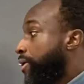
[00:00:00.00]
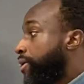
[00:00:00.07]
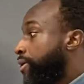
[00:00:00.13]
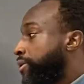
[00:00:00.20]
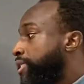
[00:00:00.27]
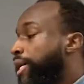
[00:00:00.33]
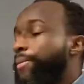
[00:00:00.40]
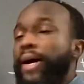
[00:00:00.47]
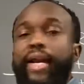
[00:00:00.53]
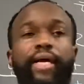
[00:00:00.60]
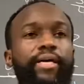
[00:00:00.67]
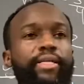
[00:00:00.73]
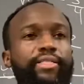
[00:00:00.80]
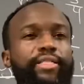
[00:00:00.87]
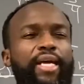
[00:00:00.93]
Does everybody
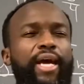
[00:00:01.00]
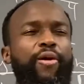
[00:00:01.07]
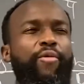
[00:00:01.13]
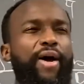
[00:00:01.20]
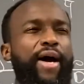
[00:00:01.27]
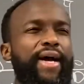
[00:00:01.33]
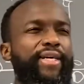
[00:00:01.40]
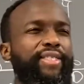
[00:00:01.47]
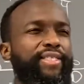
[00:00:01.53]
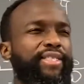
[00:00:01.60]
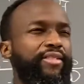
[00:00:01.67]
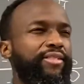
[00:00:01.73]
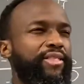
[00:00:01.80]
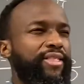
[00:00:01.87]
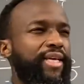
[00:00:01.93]
understand why it
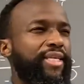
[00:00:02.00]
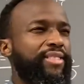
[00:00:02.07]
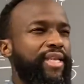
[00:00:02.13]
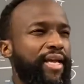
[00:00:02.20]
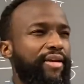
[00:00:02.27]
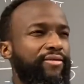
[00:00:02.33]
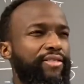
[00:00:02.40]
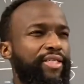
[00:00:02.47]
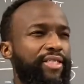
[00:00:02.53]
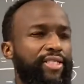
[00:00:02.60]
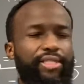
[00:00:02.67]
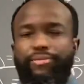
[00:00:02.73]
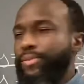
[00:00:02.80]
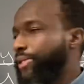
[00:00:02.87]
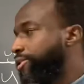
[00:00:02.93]
still says negative
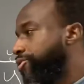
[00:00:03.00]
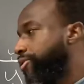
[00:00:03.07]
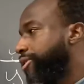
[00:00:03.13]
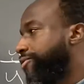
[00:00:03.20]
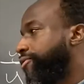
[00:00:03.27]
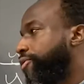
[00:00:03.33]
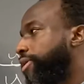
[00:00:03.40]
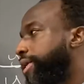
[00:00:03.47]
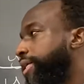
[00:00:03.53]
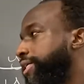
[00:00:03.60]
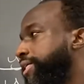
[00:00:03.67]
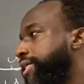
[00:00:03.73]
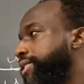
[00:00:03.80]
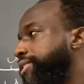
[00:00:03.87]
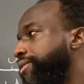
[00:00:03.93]
6x plus 24 and it
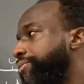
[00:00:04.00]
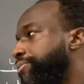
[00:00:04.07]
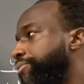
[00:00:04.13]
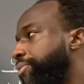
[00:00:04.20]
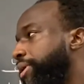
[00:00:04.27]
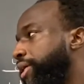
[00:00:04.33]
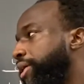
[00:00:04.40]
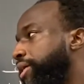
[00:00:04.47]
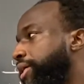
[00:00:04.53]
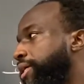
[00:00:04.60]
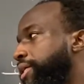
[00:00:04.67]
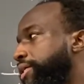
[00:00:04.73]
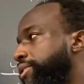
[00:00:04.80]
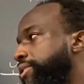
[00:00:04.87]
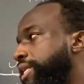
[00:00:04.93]
doesn't be,
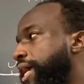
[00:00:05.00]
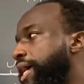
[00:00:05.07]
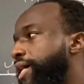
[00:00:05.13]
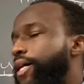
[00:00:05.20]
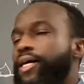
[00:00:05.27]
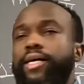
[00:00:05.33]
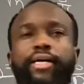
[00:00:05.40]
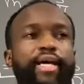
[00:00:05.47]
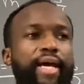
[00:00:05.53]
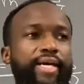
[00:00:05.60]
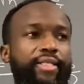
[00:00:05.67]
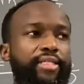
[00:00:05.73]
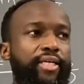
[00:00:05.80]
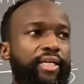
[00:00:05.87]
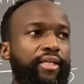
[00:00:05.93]
and it's not uh, 18?
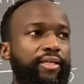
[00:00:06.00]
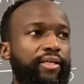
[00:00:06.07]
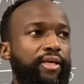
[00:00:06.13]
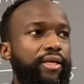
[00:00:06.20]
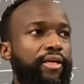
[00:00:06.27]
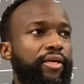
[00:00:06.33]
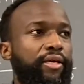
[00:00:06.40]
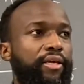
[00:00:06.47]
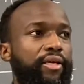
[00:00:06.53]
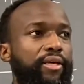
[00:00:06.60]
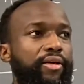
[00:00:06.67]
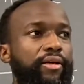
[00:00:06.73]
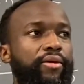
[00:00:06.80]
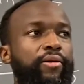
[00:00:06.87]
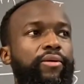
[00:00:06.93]
Because
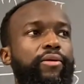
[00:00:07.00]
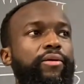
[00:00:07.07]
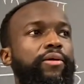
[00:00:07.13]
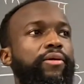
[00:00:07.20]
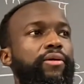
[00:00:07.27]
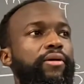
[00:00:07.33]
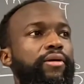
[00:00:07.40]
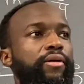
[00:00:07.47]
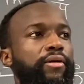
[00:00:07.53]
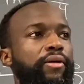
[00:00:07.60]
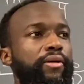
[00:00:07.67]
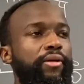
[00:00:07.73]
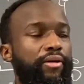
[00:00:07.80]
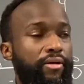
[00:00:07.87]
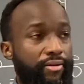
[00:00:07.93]
you can't, like,
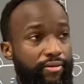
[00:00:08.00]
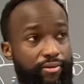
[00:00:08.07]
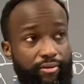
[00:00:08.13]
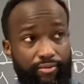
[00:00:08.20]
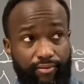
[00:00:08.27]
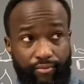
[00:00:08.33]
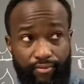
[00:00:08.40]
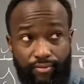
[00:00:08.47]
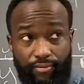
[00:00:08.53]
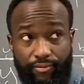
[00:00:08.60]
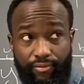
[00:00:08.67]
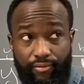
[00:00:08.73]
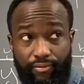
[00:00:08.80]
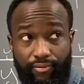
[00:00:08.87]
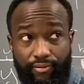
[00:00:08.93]
you can't do nothing to
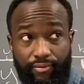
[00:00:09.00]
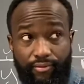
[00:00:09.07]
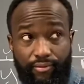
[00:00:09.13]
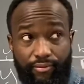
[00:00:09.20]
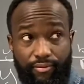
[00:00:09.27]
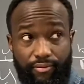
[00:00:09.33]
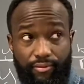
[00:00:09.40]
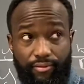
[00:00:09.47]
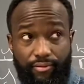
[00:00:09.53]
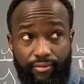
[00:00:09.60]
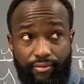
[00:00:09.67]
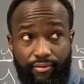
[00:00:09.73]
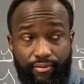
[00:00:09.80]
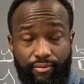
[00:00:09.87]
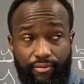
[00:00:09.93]
negative 6x because
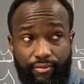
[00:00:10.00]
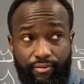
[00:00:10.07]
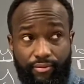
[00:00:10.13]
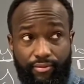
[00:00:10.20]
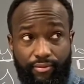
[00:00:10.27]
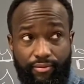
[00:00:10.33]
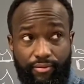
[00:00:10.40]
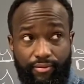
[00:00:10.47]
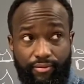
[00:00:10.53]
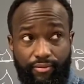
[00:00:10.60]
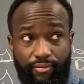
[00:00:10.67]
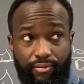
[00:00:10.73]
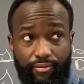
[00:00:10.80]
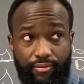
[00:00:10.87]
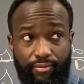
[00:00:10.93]
you got a block to
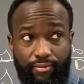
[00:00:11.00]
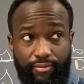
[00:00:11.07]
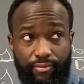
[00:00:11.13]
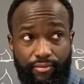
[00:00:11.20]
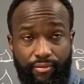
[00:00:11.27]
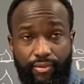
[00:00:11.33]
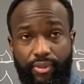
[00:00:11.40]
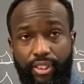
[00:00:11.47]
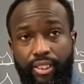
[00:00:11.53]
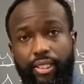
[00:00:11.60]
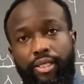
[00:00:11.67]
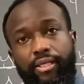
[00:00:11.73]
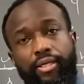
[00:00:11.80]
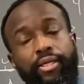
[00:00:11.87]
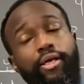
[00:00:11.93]
get rid of it. So you
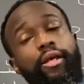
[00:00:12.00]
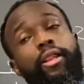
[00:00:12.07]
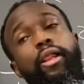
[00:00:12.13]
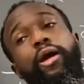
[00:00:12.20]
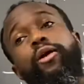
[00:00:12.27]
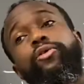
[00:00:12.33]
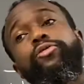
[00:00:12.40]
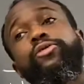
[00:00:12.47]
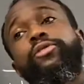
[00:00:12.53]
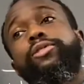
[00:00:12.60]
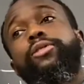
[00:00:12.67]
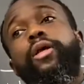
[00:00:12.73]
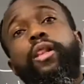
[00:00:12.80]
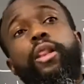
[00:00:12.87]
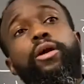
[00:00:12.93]
should leave. Close,
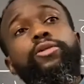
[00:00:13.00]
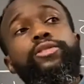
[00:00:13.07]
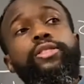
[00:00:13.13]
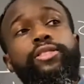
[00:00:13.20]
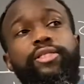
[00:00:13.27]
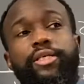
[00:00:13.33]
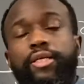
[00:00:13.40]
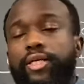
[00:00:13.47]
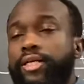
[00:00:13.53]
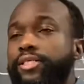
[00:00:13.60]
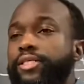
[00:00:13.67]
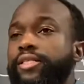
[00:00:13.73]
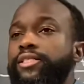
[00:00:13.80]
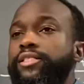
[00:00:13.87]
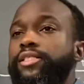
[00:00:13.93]
close is a, is
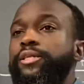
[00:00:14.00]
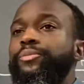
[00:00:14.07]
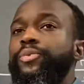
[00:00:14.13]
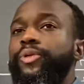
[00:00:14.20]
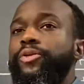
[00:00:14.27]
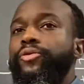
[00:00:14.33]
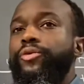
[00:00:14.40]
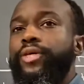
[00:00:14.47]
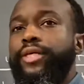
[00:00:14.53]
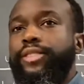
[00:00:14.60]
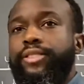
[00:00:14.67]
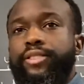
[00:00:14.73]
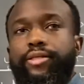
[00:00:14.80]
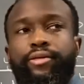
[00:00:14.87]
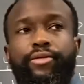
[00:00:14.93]
a simpler reason.